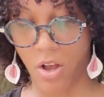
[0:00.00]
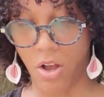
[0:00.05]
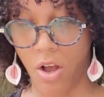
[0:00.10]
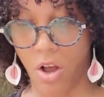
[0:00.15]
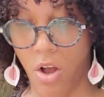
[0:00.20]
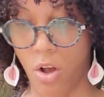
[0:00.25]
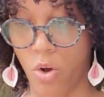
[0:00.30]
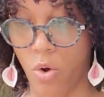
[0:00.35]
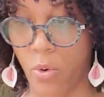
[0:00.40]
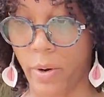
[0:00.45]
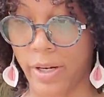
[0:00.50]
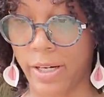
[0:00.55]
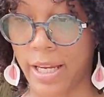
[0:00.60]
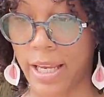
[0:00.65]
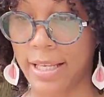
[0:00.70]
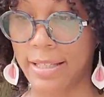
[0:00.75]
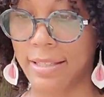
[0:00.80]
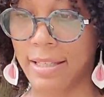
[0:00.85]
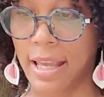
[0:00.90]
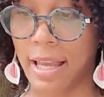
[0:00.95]

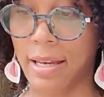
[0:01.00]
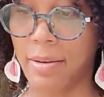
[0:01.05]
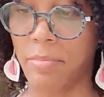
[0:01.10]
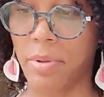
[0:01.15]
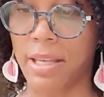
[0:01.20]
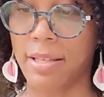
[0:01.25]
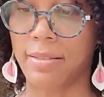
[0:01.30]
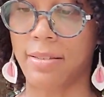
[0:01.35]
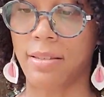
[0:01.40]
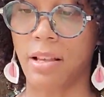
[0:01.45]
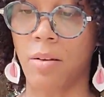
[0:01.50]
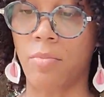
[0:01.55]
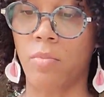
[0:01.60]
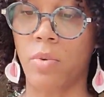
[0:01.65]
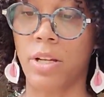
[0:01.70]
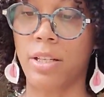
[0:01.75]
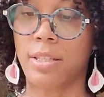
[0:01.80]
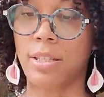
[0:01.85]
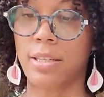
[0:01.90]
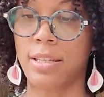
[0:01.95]
Aquarius can be
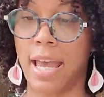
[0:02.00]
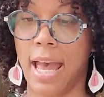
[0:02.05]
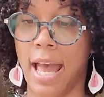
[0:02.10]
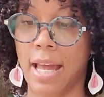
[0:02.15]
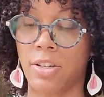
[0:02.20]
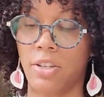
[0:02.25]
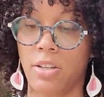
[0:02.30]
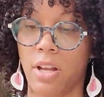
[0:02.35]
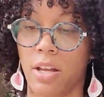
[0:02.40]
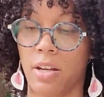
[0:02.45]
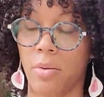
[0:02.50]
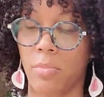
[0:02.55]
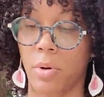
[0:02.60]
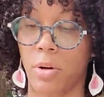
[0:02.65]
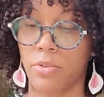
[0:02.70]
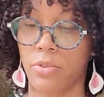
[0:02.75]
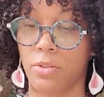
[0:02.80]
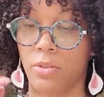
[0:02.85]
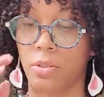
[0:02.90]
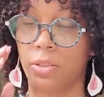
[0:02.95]
somewhat detached on a
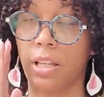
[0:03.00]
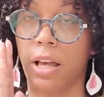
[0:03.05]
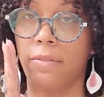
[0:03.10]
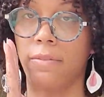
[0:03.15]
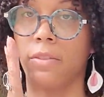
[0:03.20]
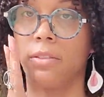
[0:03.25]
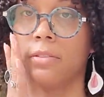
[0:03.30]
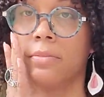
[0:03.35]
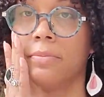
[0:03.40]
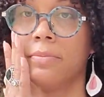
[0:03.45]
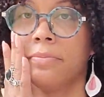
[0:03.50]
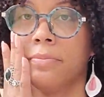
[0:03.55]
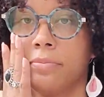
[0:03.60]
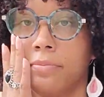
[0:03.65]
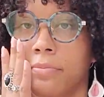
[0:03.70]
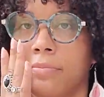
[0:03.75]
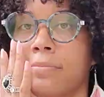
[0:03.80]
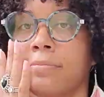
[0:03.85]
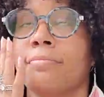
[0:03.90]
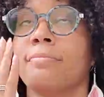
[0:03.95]
personal level.
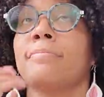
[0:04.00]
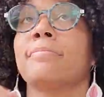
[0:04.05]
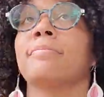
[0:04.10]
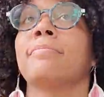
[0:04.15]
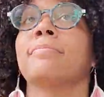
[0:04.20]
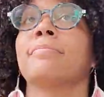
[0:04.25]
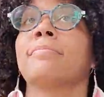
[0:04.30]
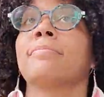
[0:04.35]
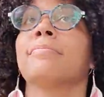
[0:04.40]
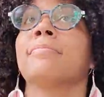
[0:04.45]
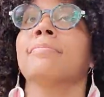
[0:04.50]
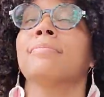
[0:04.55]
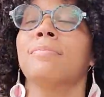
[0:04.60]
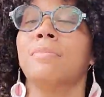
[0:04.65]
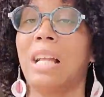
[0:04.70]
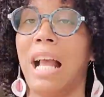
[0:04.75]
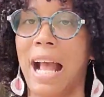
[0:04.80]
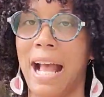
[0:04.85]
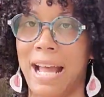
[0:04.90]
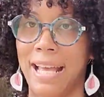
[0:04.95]

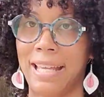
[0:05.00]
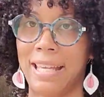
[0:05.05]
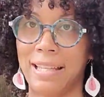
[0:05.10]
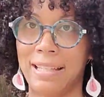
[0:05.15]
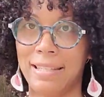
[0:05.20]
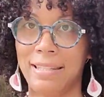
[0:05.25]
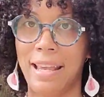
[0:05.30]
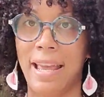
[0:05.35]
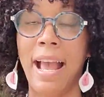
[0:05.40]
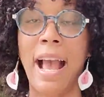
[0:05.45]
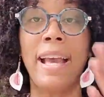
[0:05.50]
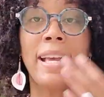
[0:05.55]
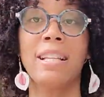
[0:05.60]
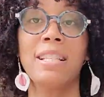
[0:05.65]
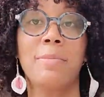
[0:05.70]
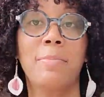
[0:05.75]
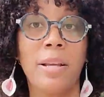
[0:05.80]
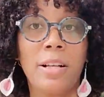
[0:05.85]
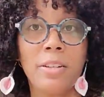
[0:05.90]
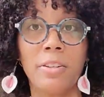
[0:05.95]
I can
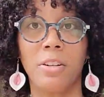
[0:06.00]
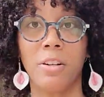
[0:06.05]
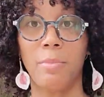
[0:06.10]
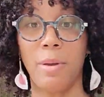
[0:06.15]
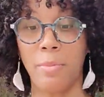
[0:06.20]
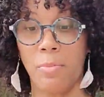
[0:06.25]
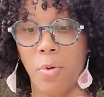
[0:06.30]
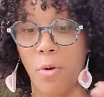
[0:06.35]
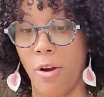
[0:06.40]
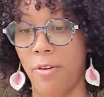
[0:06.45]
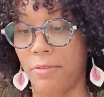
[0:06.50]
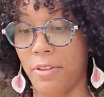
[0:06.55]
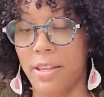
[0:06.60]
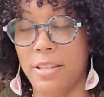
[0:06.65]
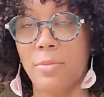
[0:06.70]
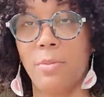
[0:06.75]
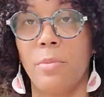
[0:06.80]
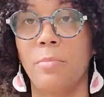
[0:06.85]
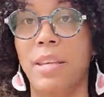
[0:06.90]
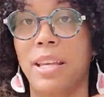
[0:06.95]
speak a little bit more for
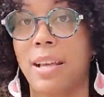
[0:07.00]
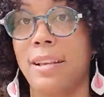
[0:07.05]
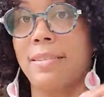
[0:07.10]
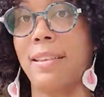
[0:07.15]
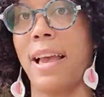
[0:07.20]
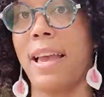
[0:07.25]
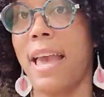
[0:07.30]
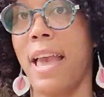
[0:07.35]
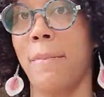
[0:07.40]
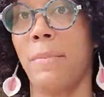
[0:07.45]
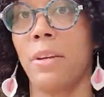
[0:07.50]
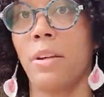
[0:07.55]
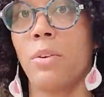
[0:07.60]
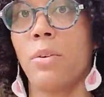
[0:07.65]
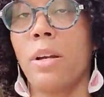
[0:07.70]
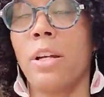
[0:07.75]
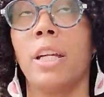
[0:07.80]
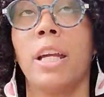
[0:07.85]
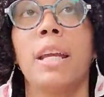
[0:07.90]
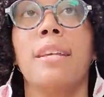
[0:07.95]
this one because I am an
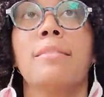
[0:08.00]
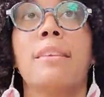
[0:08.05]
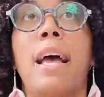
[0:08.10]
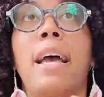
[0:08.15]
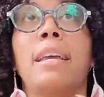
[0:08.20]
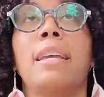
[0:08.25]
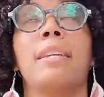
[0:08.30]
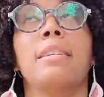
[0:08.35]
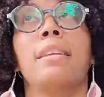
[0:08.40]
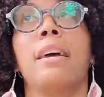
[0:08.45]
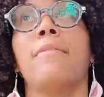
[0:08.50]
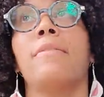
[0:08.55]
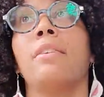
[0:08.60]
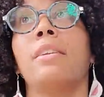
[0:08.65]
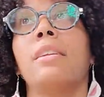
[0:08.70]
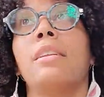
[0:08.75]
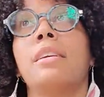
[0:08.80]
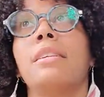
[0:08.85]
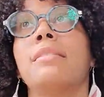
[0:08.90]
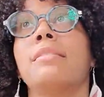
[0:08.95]
Aquarius. I can
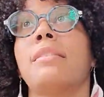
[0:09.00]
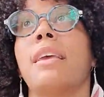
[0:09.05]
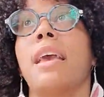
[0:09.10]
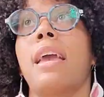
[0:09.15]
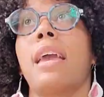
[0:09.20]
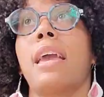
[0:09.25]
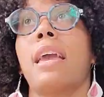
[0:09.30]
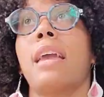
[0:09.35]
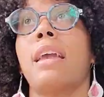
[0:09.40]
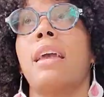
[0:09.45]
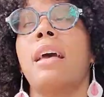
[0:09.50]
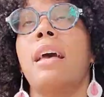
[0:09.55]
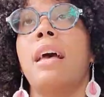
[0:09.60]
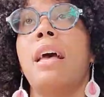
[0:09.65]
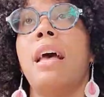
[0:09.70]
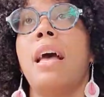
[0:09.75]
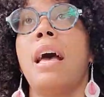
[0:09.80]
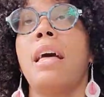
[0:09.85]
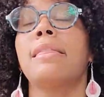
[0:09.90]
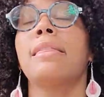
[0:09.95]
definitely say
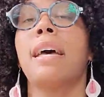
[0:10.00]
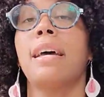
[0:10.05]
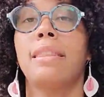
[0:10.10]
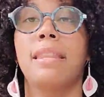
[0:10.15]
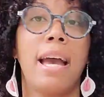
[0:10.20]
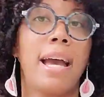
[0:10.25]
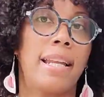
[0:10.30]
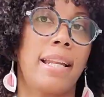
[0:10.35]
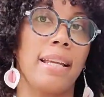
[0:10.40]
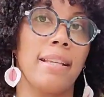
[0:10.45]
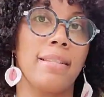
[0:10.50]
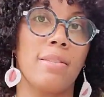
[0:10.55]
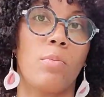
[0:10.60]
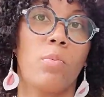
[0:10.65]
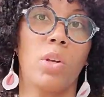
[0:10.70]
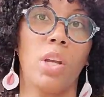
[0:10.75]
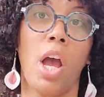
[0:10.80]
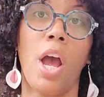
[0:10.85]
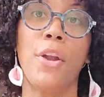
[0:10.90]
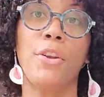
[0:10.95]
that is
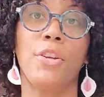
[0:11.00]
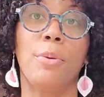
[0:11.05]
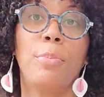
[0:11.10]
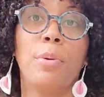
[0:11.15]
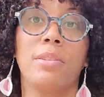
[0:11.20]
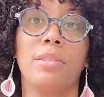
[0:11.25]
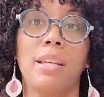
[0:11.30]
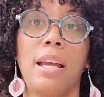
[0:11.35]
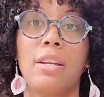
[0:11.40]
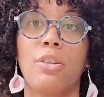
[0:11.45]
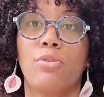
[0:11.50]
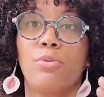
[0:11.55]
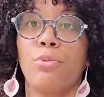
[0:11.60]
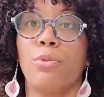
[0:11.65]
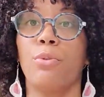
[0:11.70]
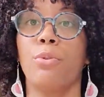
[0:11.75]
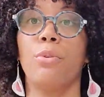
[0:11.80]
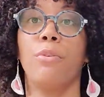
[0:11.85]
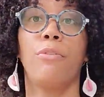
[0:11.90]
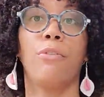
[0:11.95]
100%
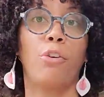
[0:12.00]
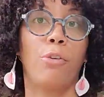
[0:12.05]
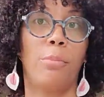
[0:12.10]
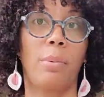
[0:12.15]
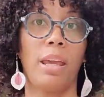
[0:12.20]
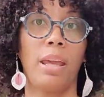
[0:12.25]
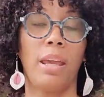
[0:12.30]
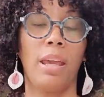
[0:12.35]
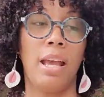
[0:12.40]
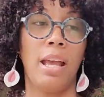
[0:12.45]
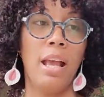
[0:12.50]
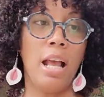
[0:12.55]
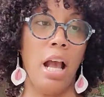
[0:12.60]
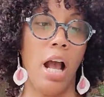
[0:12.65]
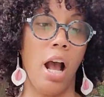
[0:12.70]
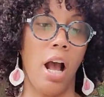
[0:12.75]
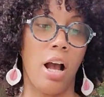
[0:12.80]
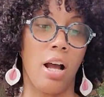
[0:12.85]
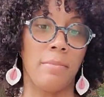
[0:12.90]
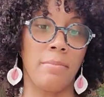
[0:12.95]
true for me.
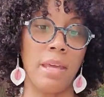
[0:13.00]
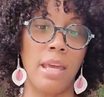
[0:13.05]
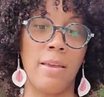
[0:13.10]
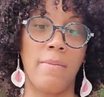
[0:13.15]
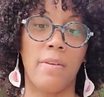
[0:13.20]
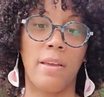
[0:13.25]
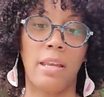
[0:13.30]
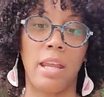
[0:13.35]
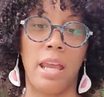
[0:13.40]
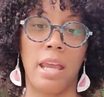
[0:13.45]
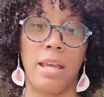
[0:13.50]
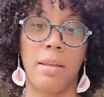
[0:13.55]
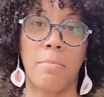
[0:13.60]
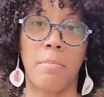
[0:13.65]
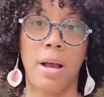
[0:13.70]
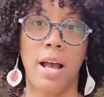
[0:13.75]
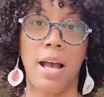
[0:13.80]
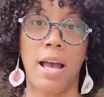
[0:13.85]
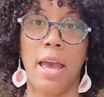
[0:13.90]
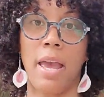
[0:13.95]
Even in
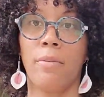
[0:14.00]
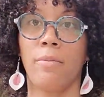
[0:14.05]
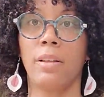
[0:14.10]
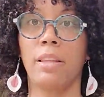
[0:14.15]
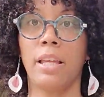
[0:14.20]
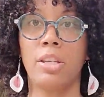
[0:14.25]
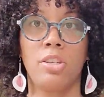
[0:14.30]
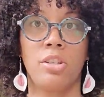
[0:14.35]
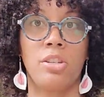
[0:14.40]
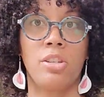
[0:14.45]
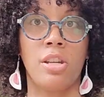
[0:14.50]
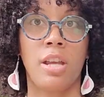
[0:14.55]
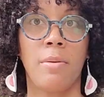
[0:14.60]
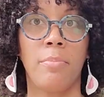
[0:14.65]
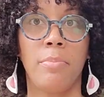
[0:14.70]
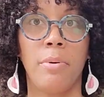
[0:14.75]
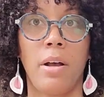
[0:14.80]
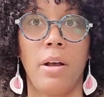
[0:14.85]
my relationship